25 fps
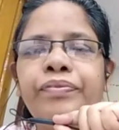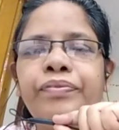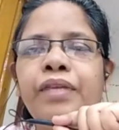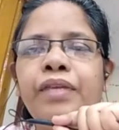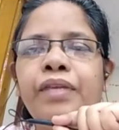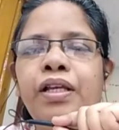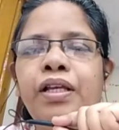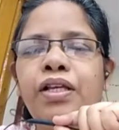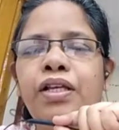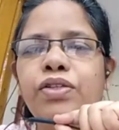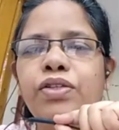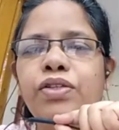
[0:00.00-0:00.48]

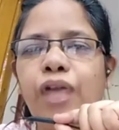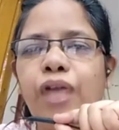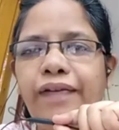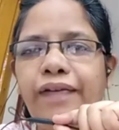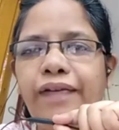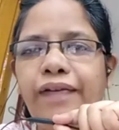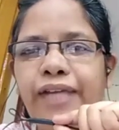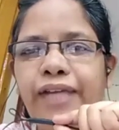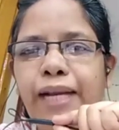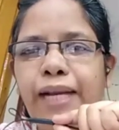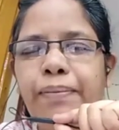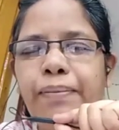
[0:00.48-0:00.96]
So
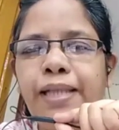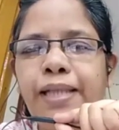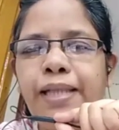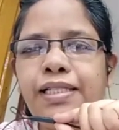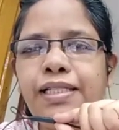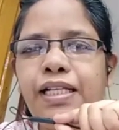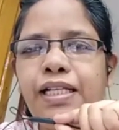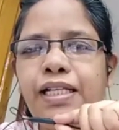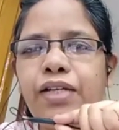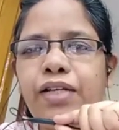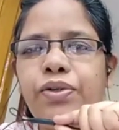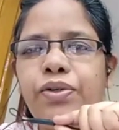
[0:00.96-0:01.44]
our
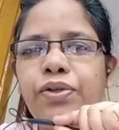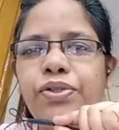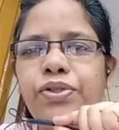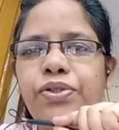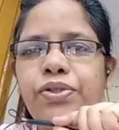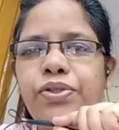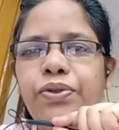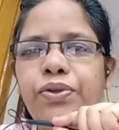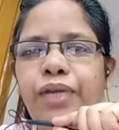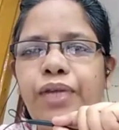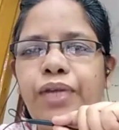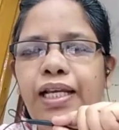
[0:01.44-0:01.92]
ambassador goes
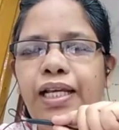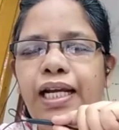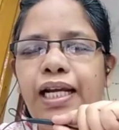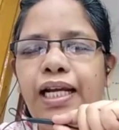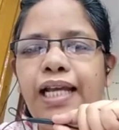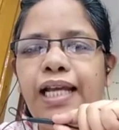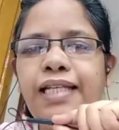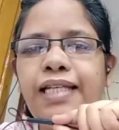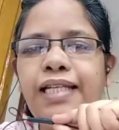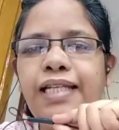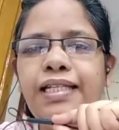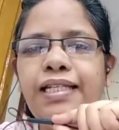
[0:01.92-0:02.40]
to
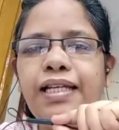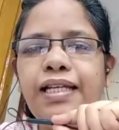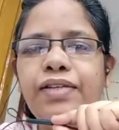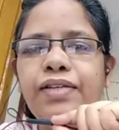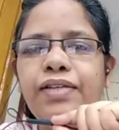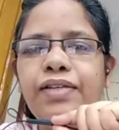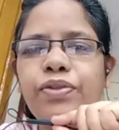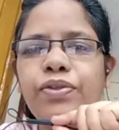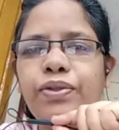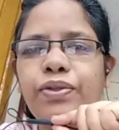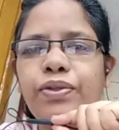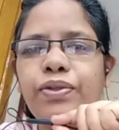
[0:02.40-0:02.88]
England
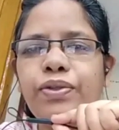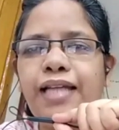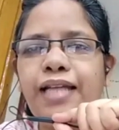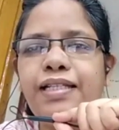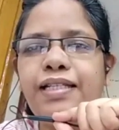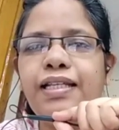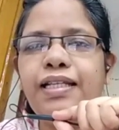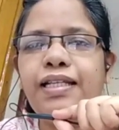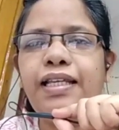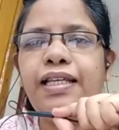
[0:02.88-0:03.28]
so that he